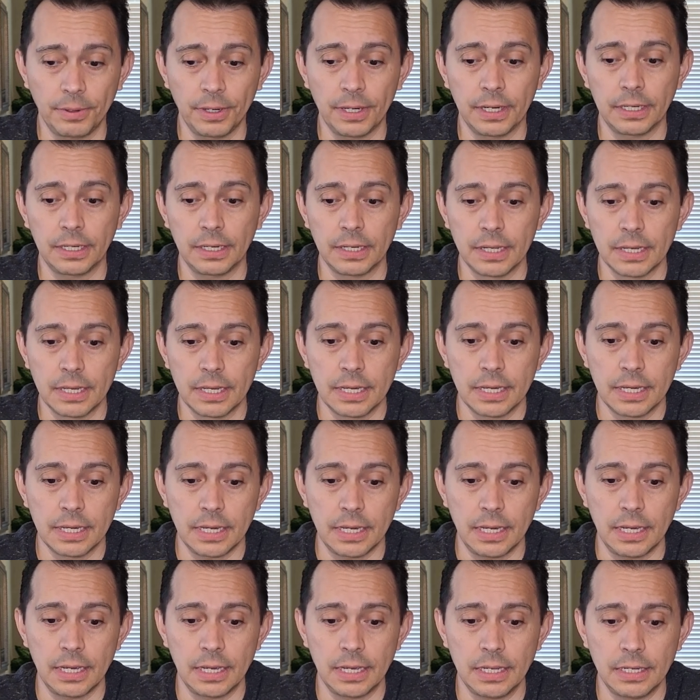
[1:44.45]
But
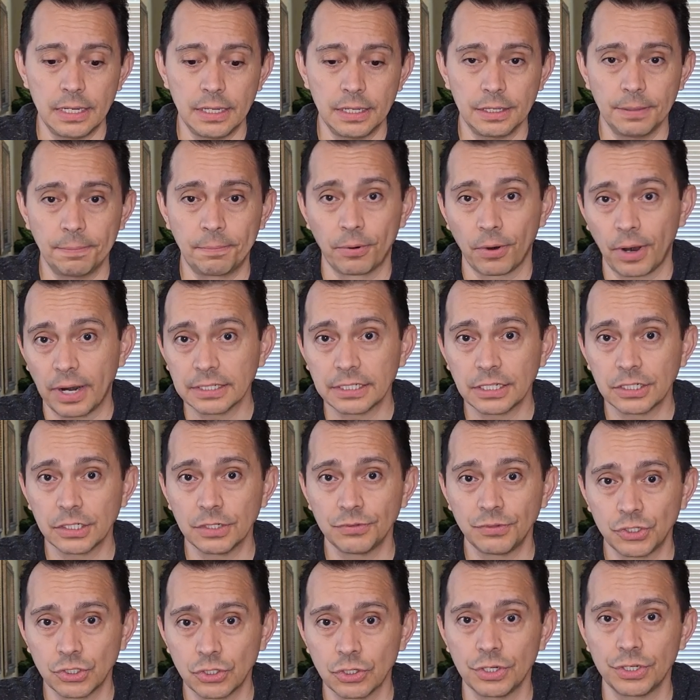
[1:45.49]
in the process
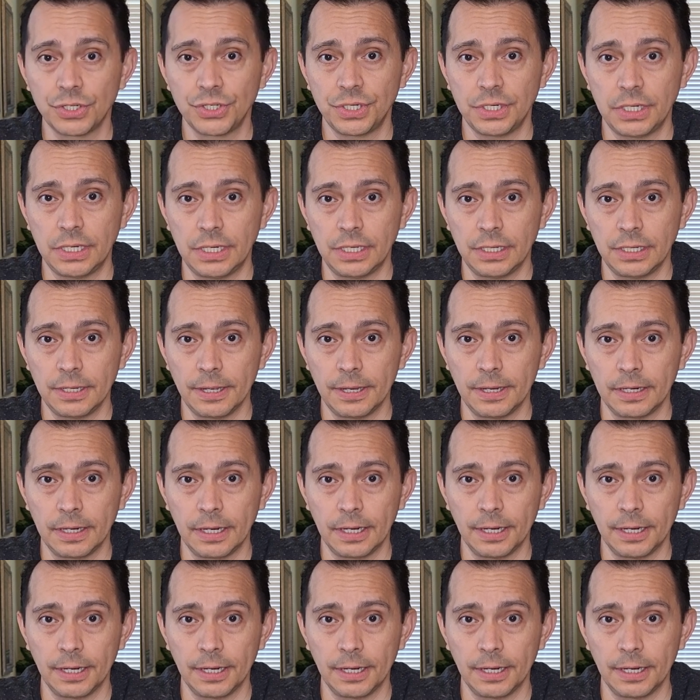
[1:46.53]
of searching